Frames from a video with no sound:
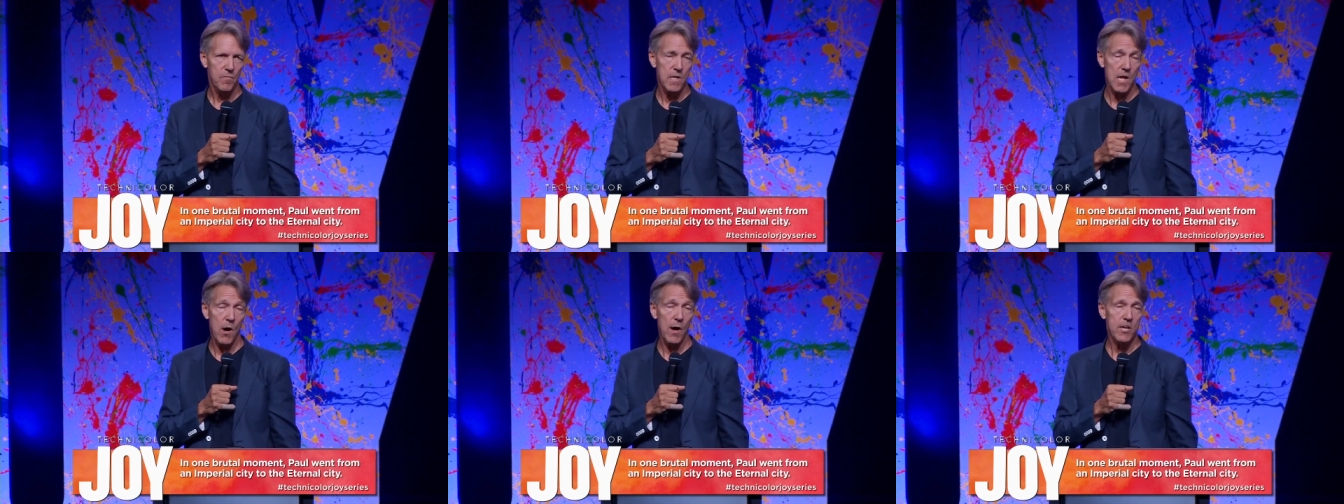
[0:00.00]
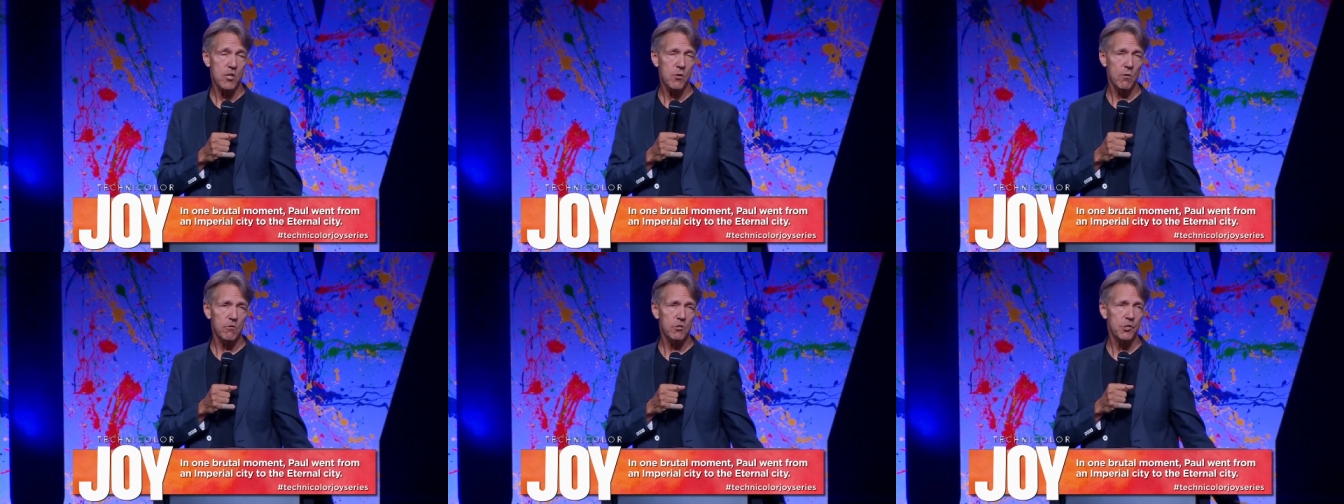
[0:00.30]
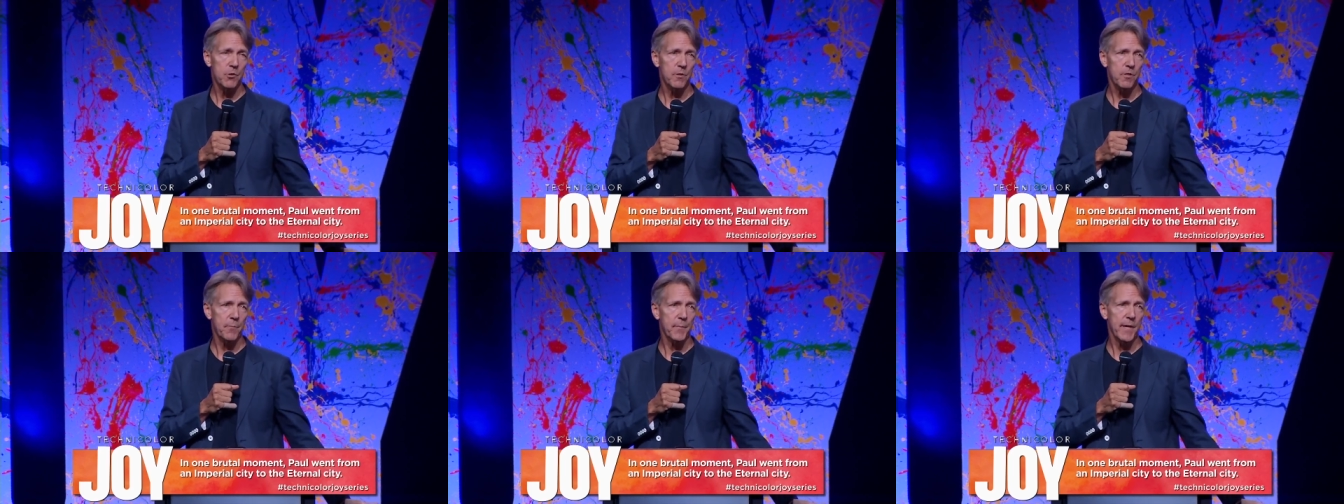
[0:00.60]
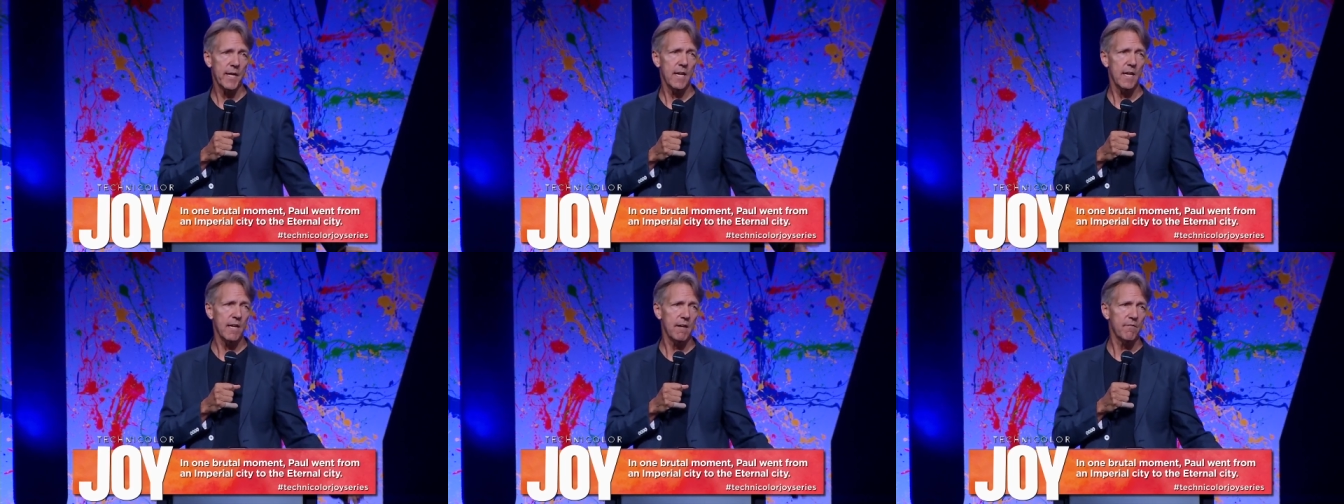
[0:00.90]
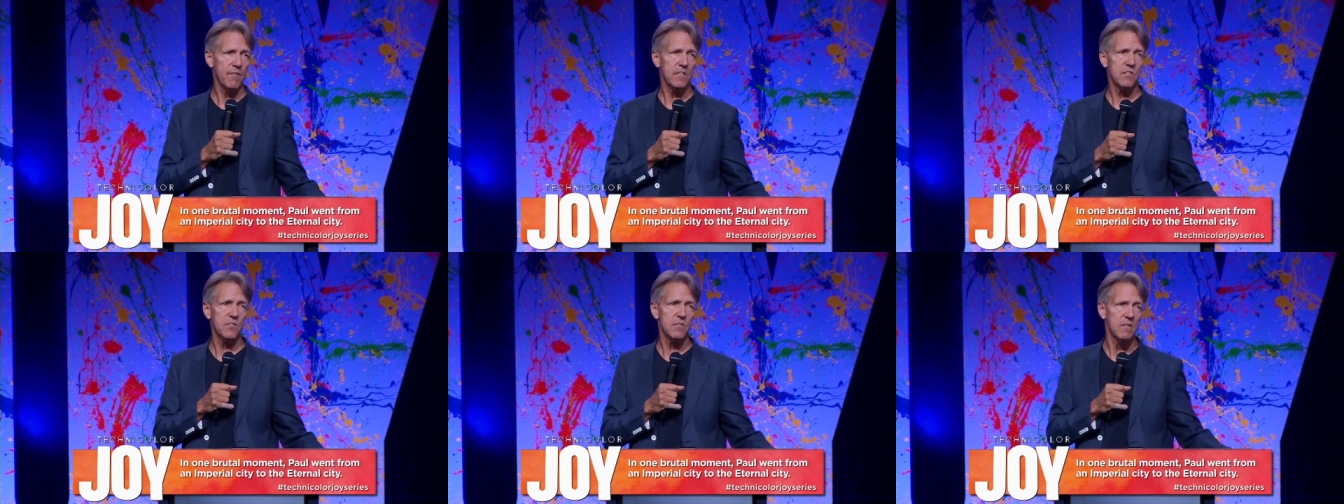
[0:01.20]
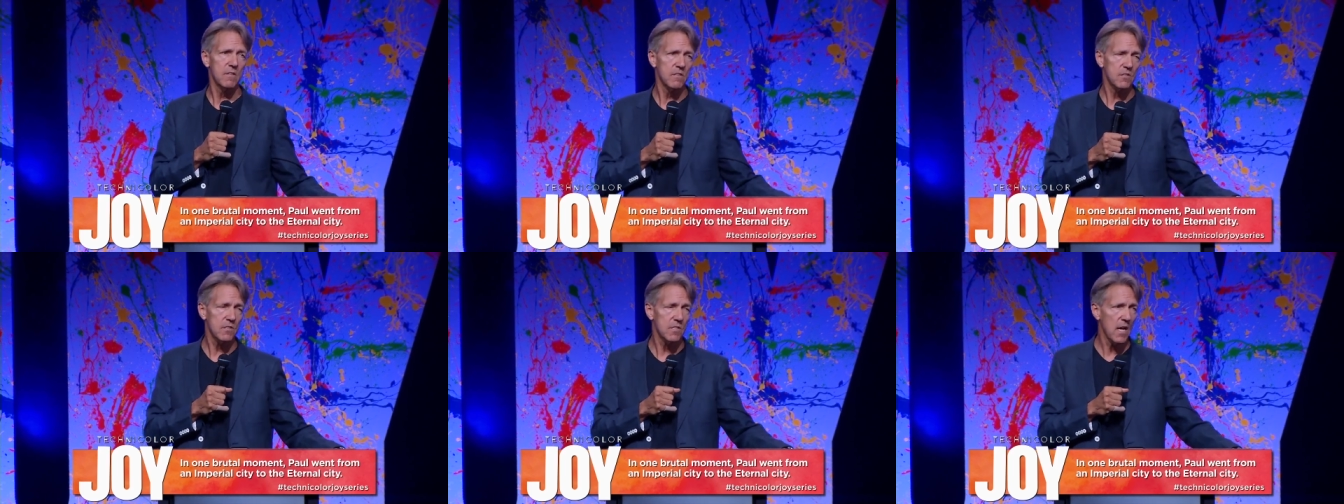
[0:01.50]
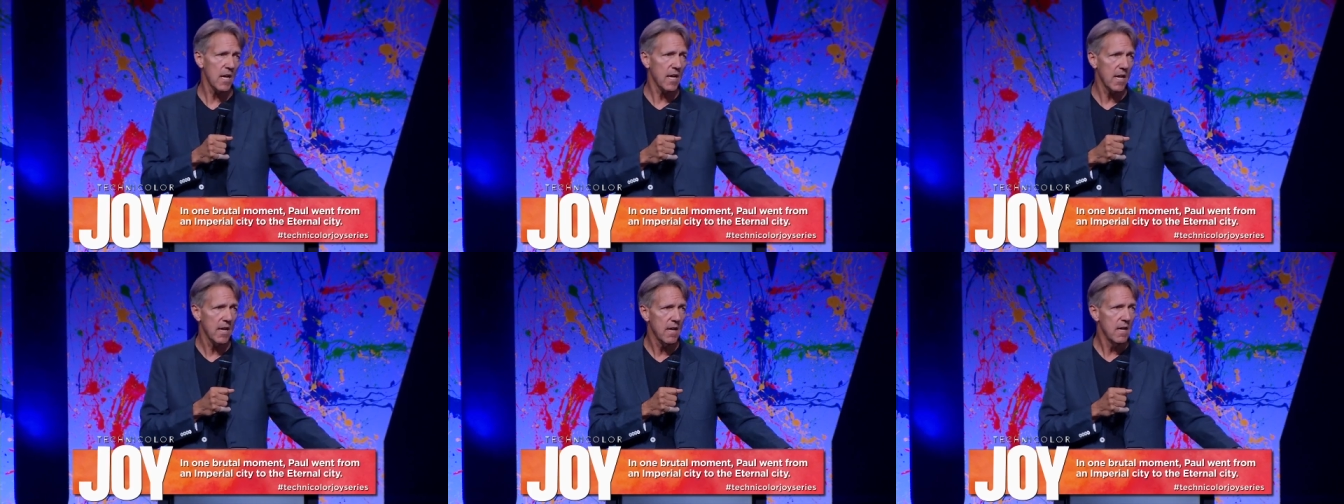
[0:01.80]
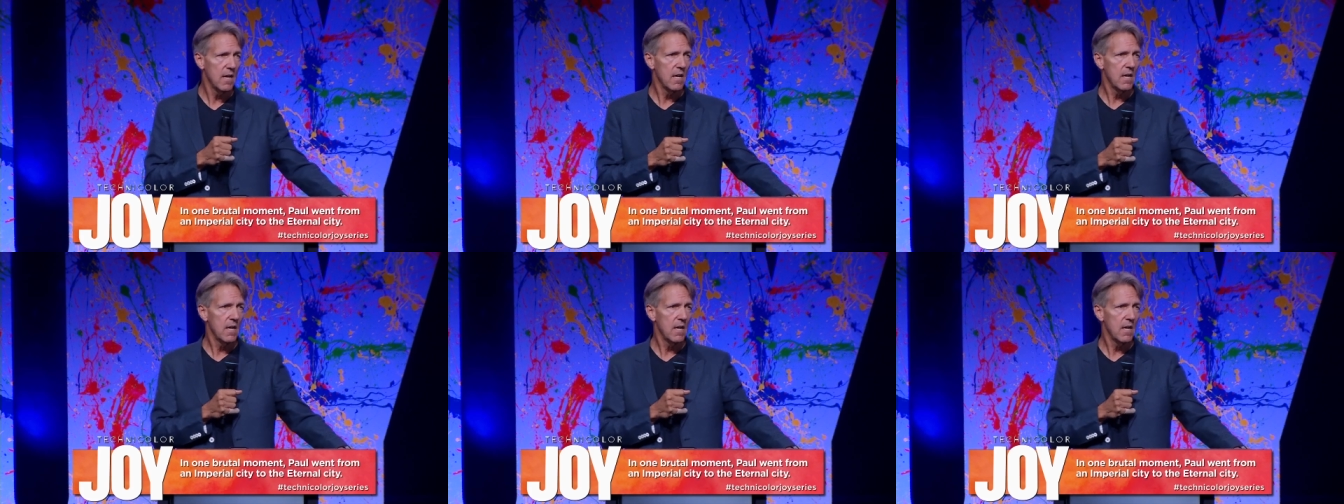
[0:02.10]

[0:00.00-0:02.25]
Now, I told you at the beginning of this study